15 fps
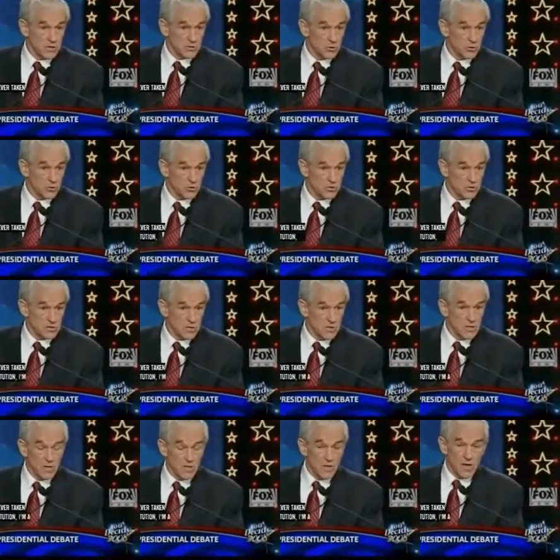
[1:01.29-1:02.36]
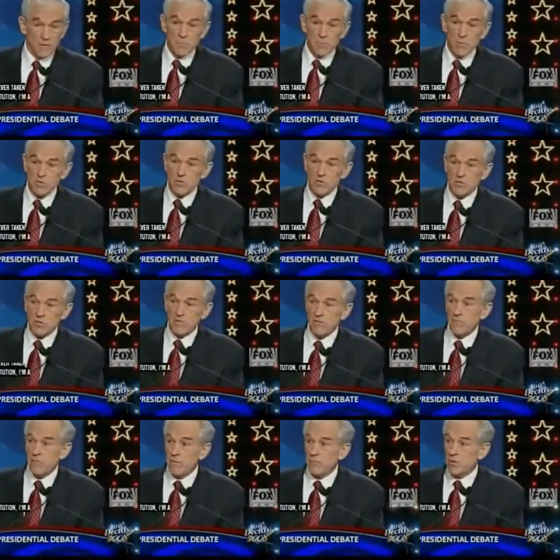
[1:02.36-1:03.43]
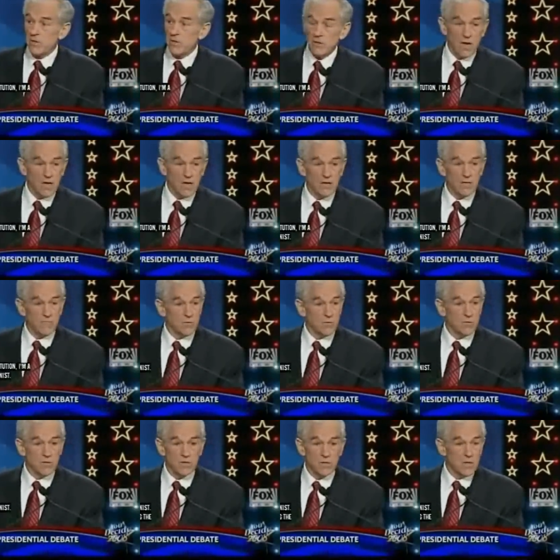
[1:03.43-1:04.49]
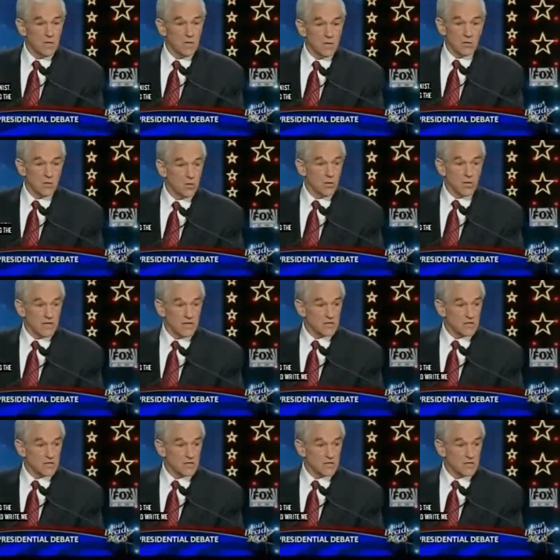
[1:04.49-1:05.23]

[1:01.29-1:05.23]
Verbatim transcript: constitutionalist? I'm the most conservative member here. I have voted, you know,